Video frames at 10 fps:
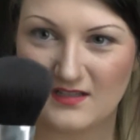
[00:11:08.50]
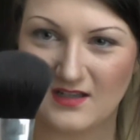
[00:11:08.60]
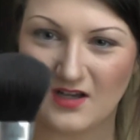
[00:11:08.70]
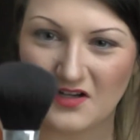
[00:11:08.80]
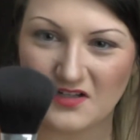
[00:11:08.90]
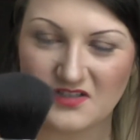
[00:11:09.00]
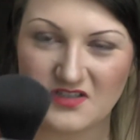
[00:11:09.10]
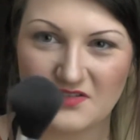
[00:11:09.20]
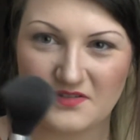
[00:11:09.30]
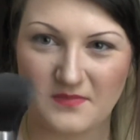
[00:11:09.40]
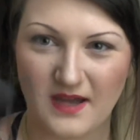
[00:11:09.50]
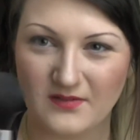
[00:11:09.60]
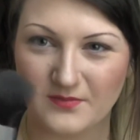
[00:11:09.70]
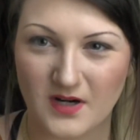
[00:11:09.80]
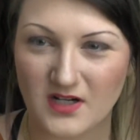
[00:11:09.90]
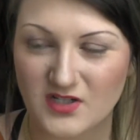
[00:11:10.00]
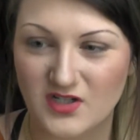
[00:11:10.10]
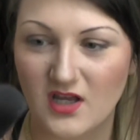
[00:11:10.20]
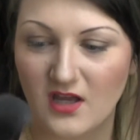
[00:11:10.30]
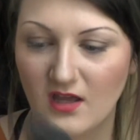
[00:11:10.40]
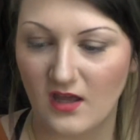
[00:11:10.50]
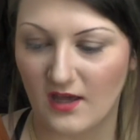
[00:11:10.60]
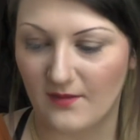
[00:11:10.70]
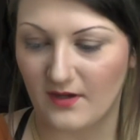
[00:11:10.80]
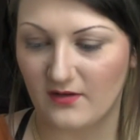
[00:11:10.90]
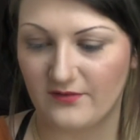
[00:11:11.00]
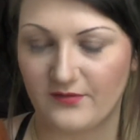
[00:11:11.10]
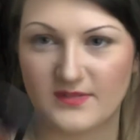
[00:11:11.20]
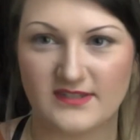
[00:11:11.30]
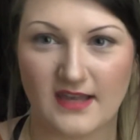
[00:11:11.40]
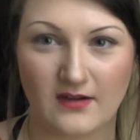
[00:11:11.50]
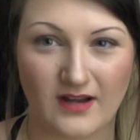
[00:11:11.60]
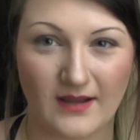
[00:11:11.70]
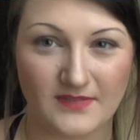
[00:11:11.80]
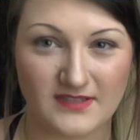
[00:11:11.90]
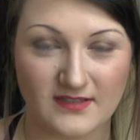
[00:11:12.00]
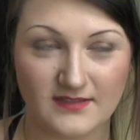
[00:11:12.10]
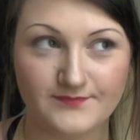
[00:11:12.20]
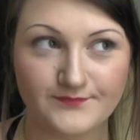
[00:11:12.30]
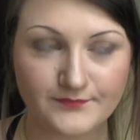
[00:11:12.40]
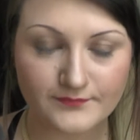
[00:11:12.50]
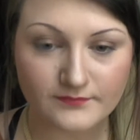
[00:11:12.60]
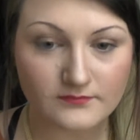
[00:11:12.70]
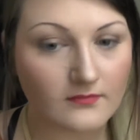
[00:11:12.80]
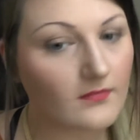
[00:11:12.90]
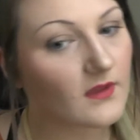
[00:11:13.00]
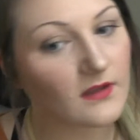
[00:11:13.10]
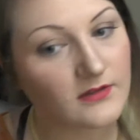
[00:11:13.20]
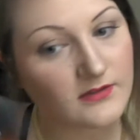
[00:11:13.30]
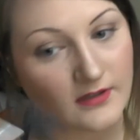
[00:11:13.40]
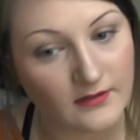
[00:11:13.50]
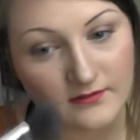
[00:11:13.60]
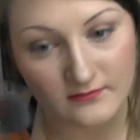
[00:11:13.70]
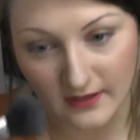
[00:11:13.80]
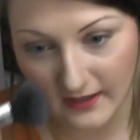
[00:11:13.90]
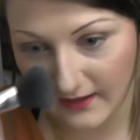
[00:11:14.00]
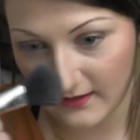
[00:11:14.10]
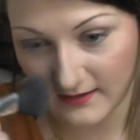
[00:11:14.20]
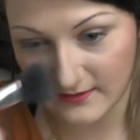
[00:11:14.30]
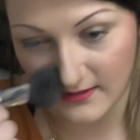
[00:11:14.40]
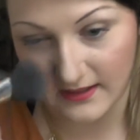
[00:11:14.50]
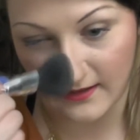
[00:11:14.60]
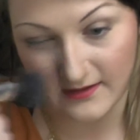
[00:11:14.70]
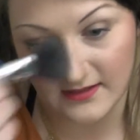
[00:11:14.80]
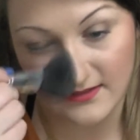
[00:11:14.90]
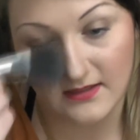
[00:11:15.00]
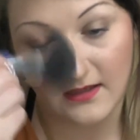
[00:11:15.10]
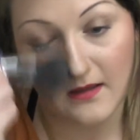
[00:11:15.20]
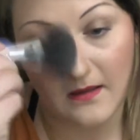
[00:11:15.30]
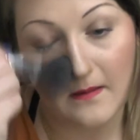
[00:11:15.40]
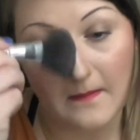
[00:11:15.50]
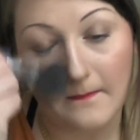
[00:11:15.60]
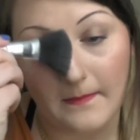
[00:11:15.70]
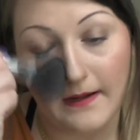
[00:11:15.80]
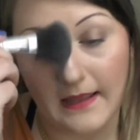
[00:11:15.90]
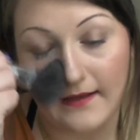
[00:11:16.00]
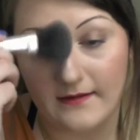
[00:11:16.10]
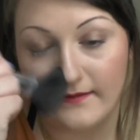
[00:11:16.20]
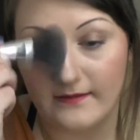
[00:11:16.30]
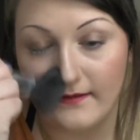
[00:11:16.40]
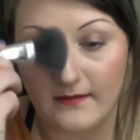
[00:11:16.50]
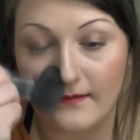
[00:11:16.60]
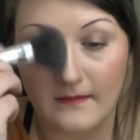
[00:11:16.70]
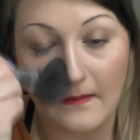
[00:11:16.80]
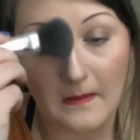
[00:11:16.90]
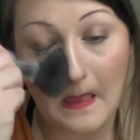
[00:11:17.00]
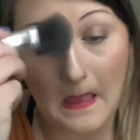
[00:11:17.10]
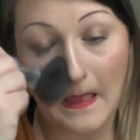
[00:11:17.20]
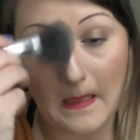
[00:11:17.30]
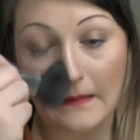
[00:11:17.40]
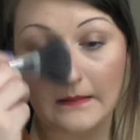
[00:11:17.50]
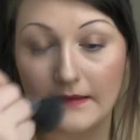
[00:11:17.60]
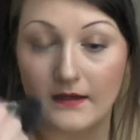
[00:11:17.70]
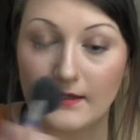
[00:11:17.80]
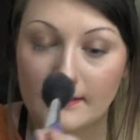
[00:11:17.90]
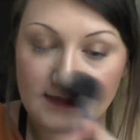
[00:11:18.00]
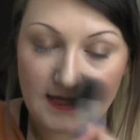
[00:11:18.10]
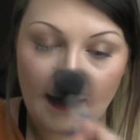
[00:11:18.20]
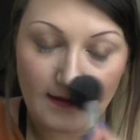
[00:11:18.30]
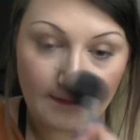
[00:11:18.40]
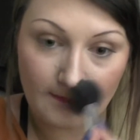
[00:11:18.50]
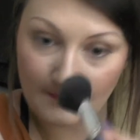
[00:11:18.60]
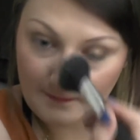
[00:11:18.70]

large powder brush. I got it from a set on Amazon. So yeah, literally I just blend the colours out